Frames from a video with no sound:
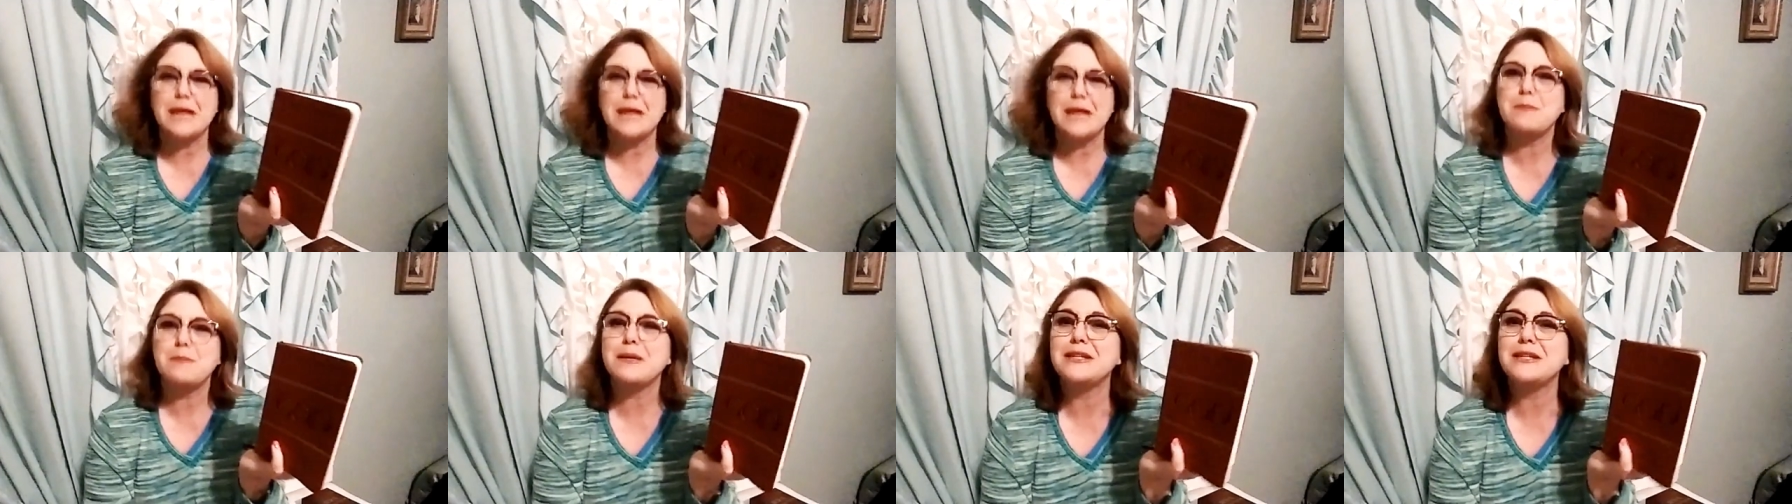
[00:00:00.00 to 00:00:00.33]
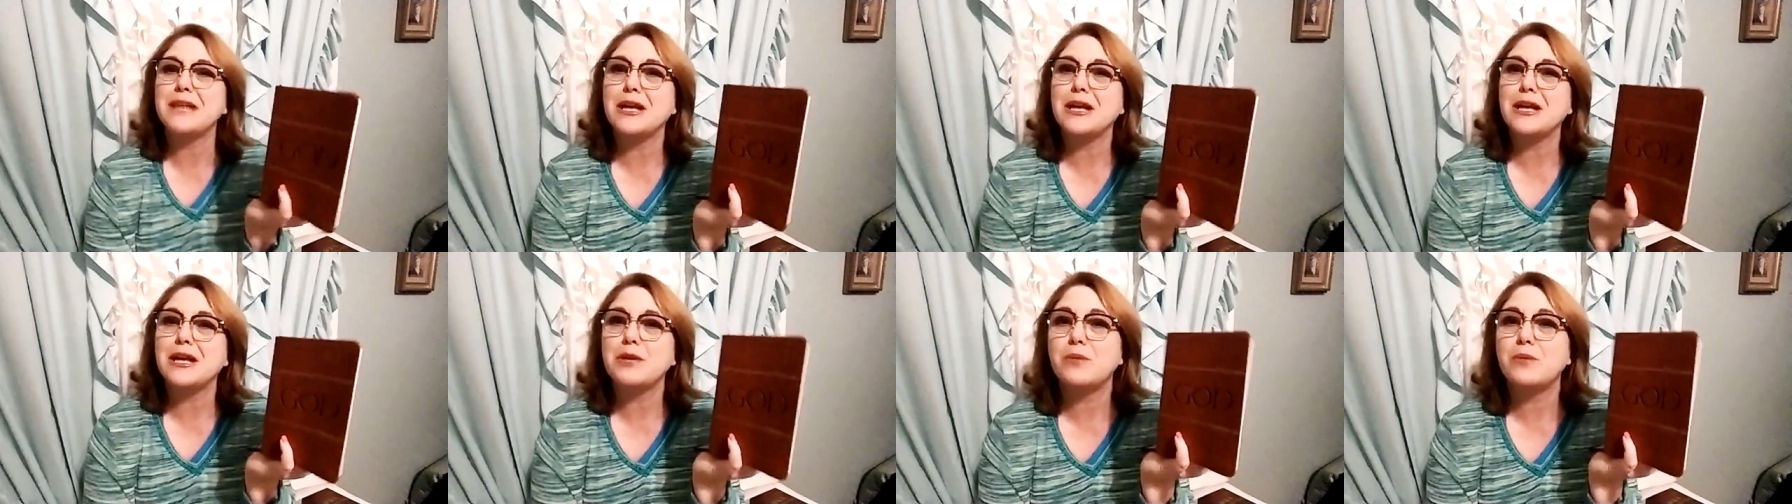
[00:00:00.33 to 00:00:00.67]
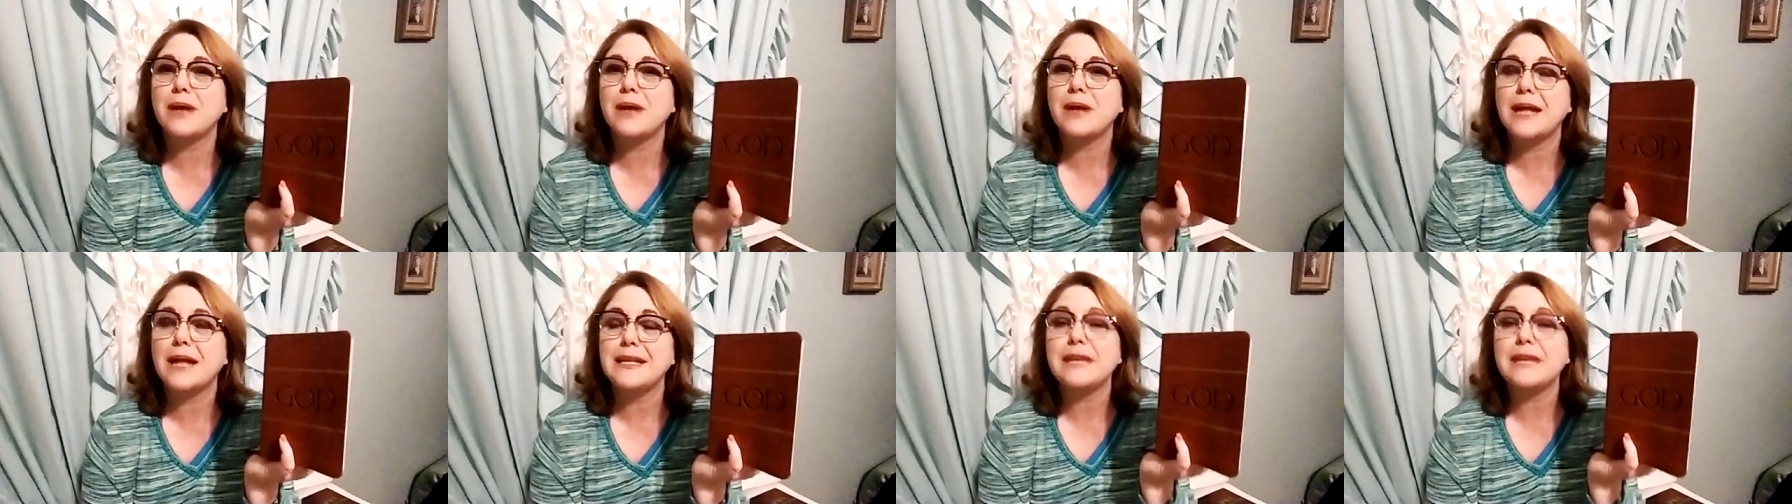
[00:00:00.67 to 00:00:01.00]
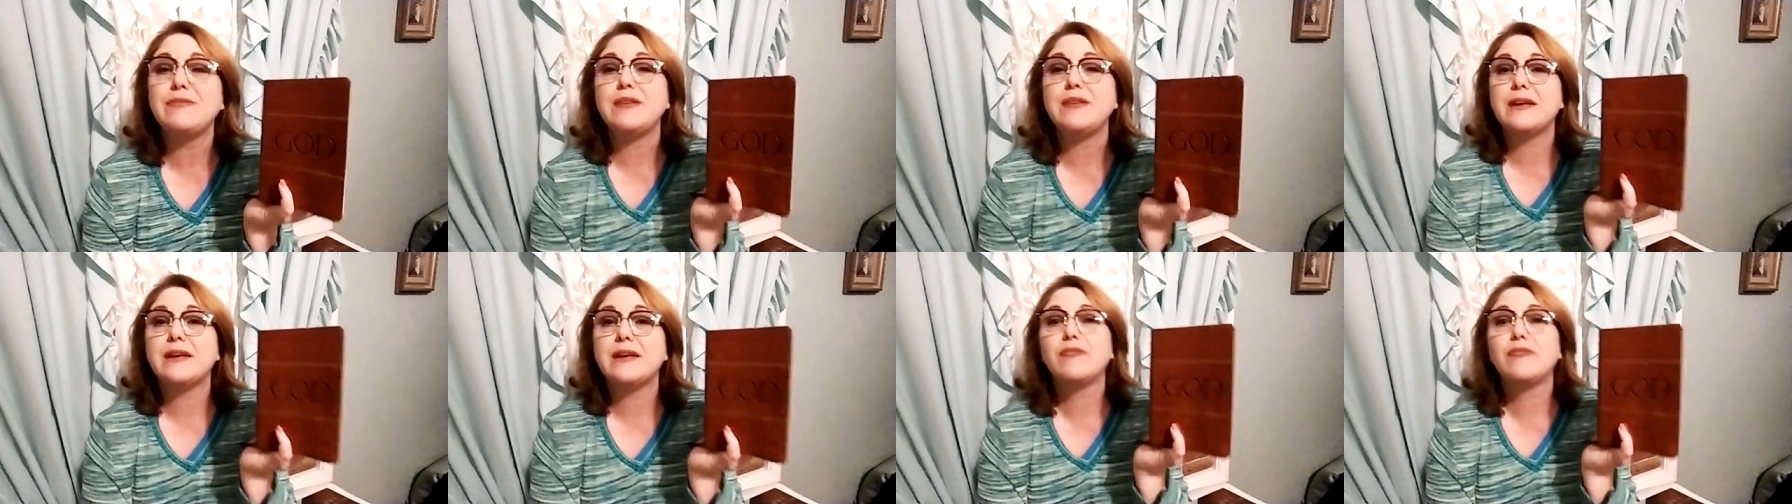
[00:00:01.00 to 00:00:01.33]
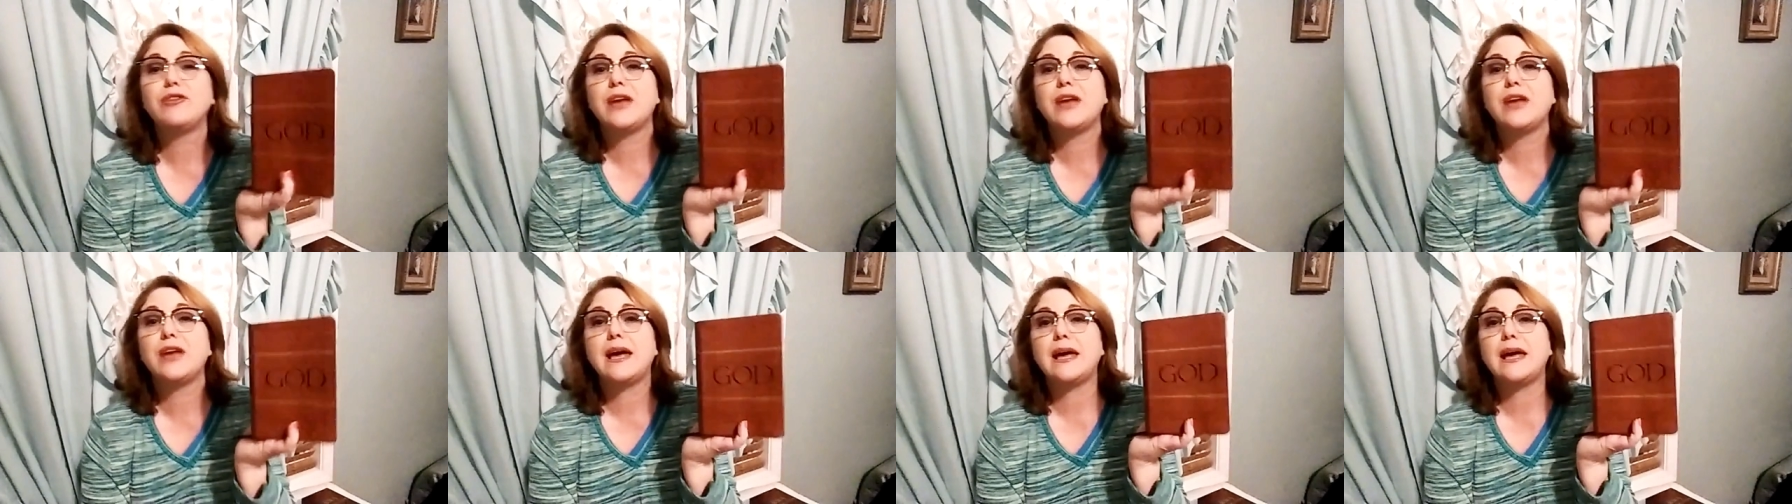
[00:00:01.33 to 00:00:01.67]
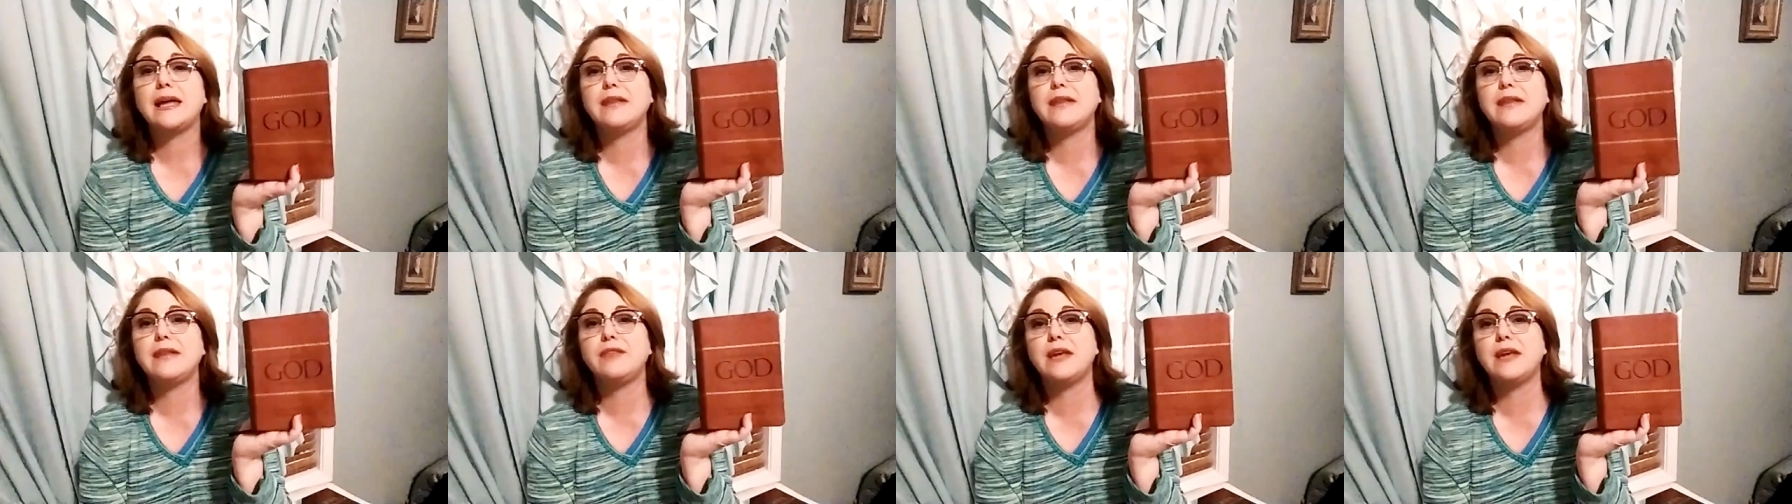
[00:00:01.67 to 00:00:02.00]
me tell you what I did the other
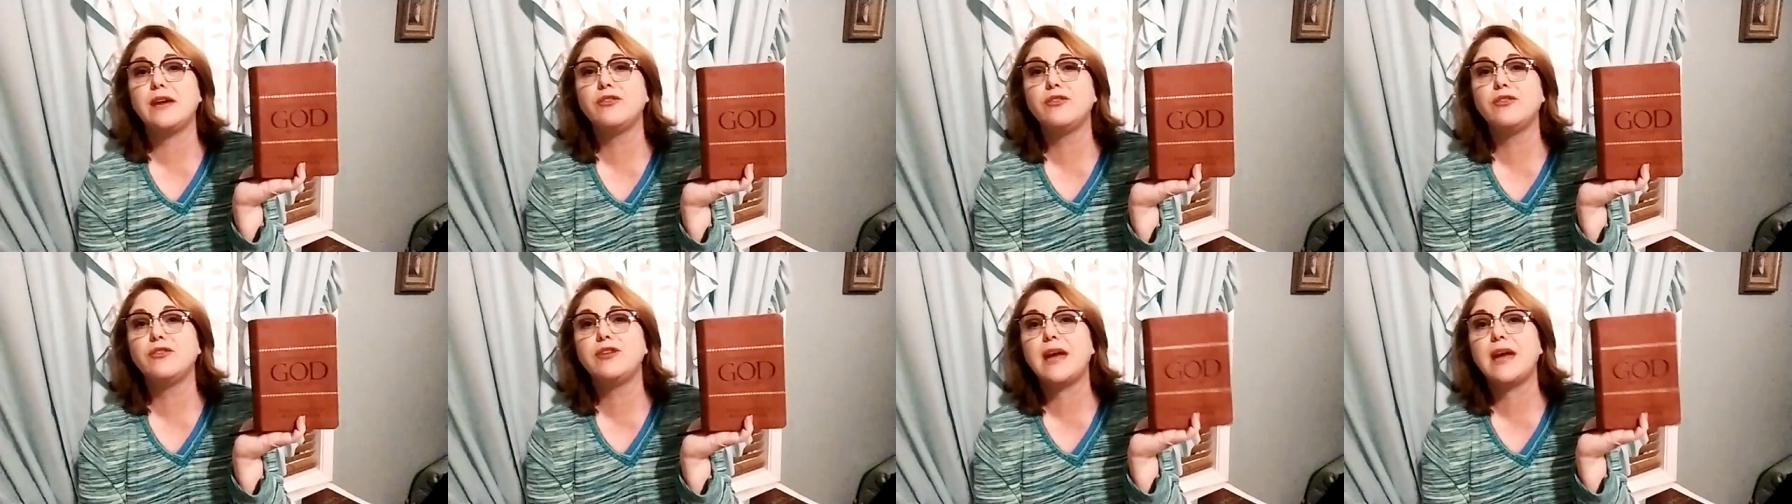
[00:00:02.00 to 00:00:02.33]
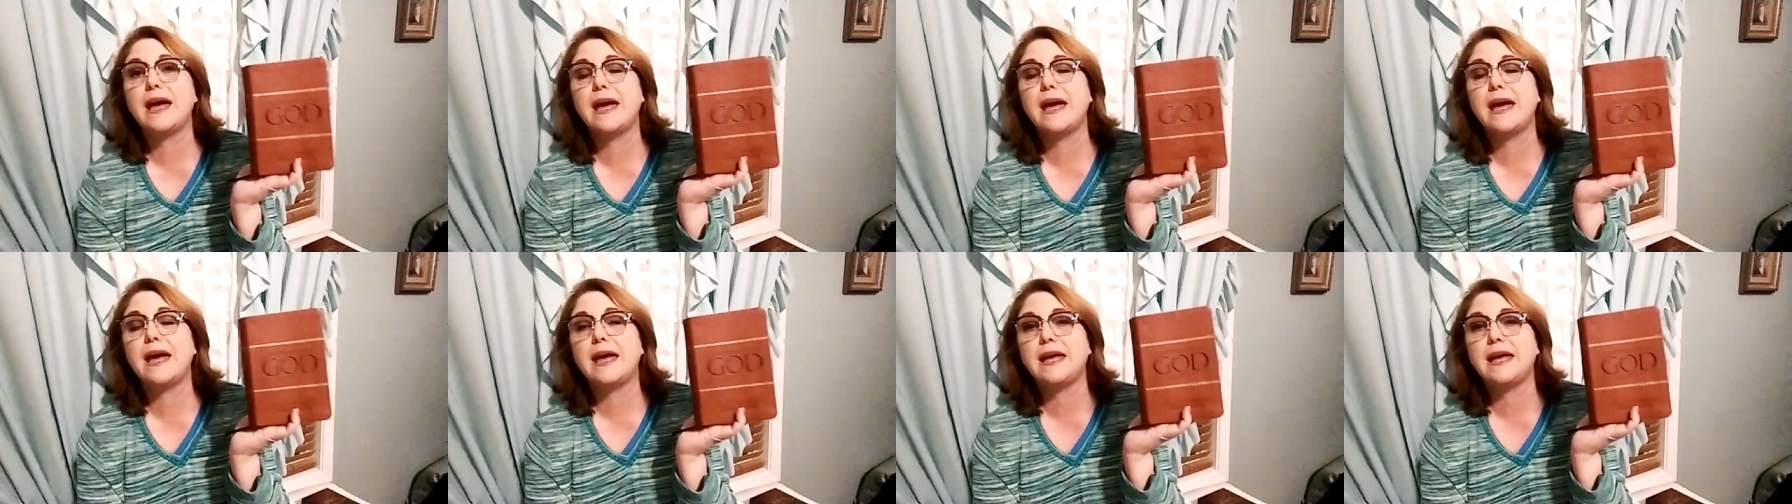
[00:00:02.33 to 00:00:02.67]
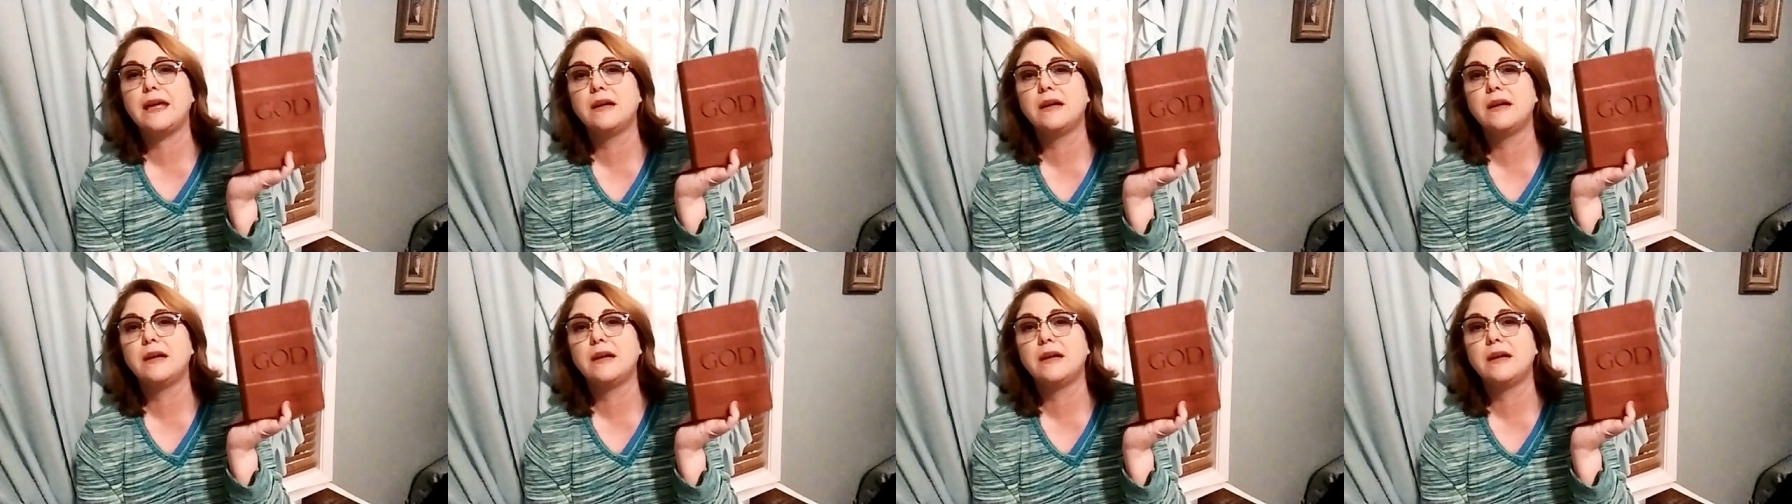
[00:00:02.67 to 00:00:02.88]
day. The other day,